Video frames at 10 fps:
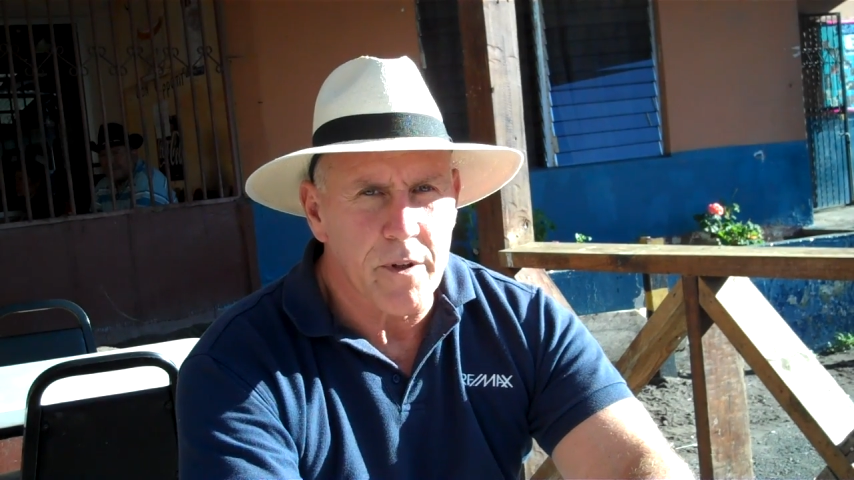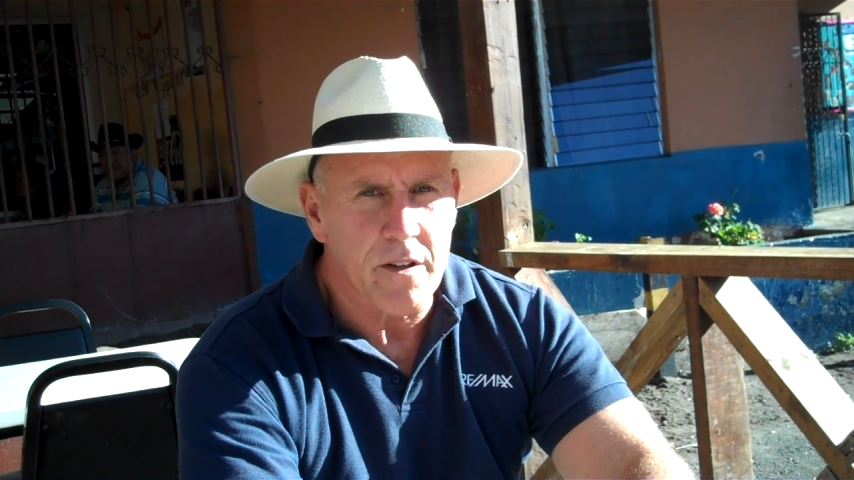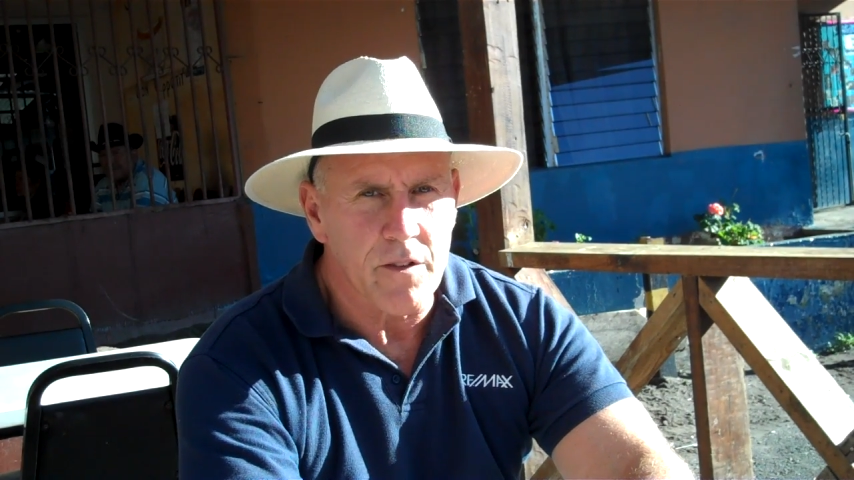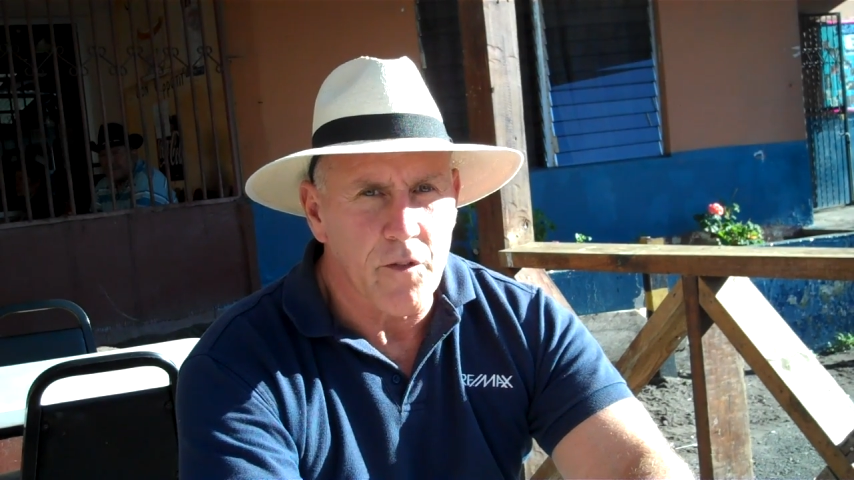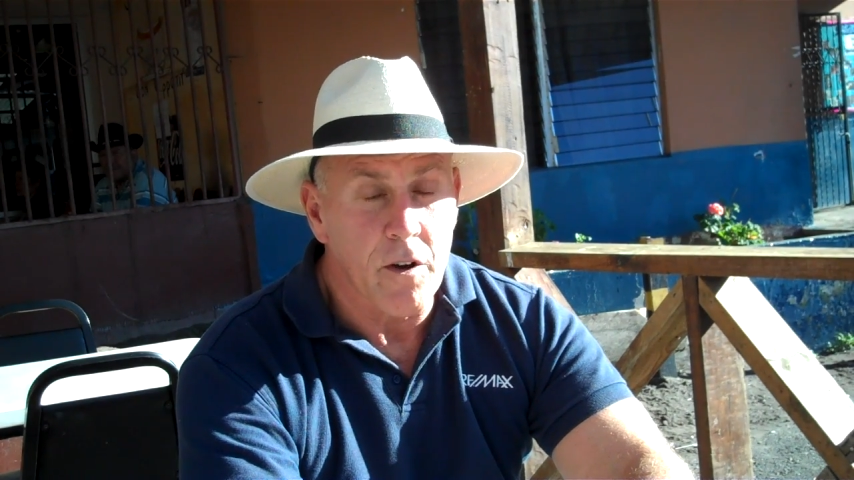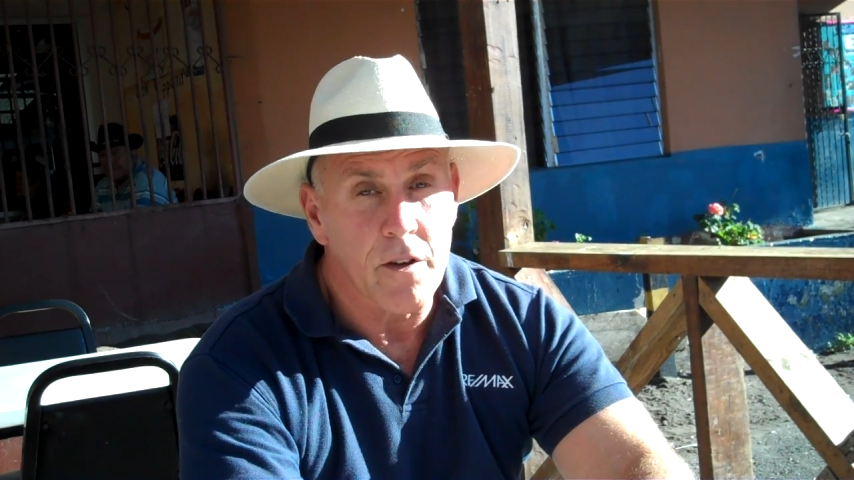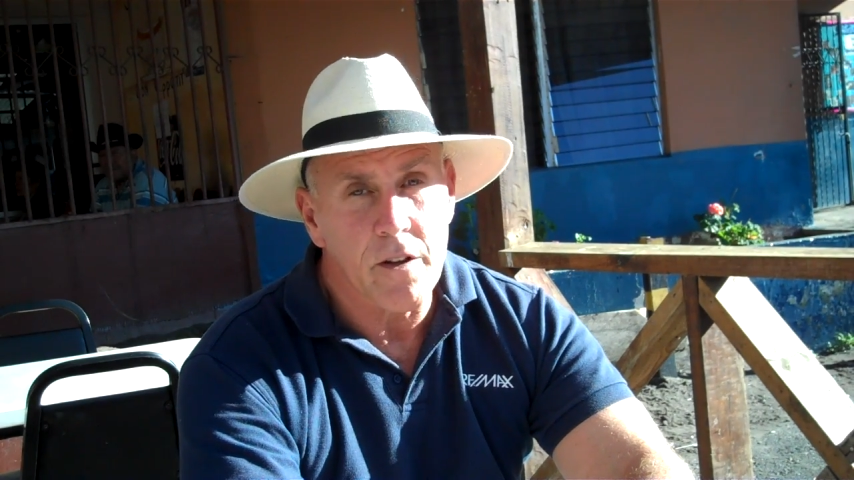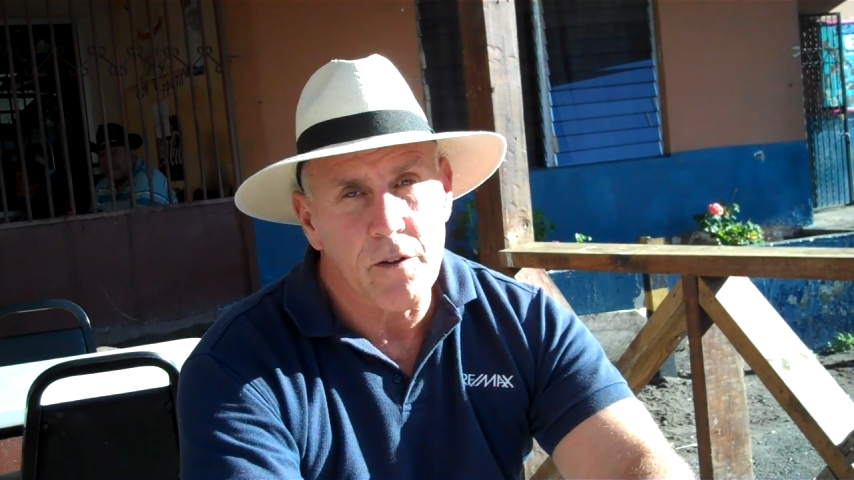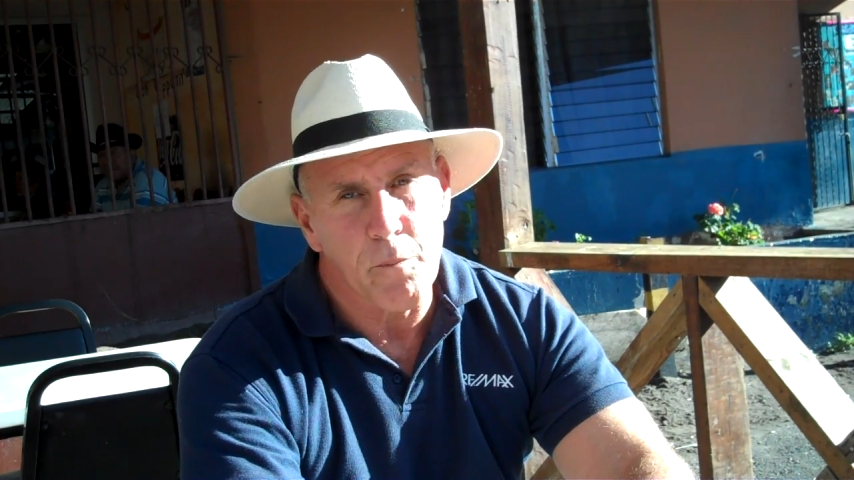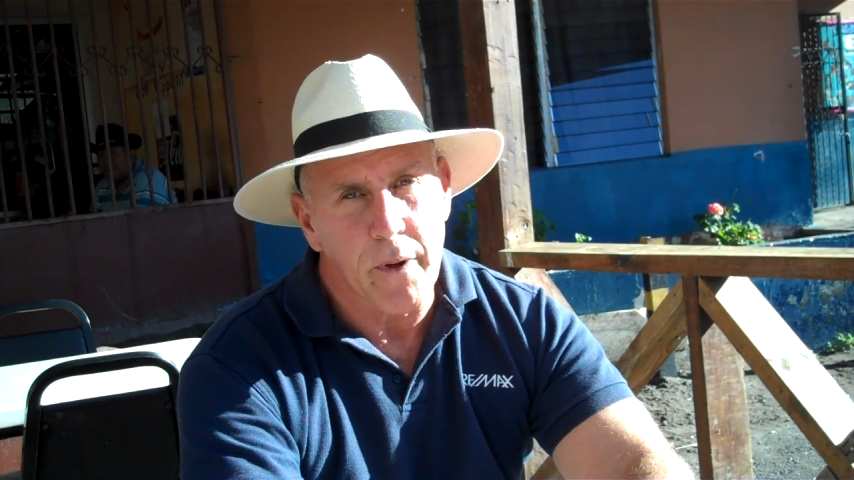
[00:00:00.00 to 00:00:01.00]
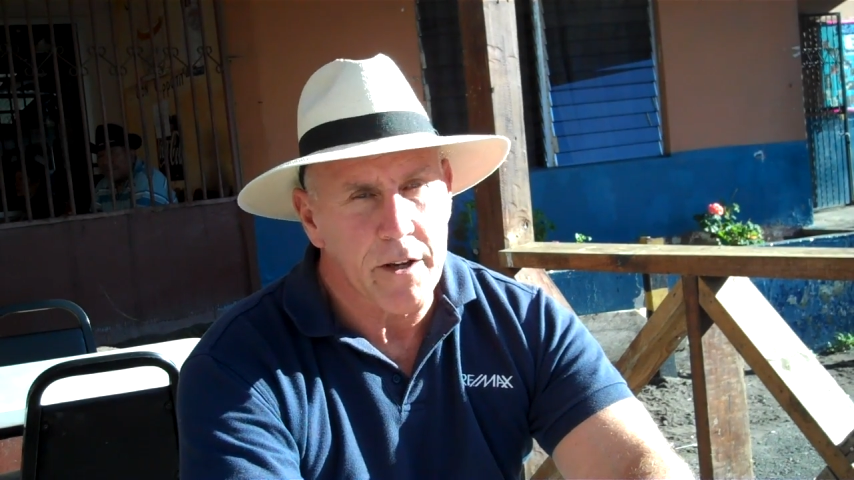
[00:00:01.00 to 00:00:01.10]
because of all the little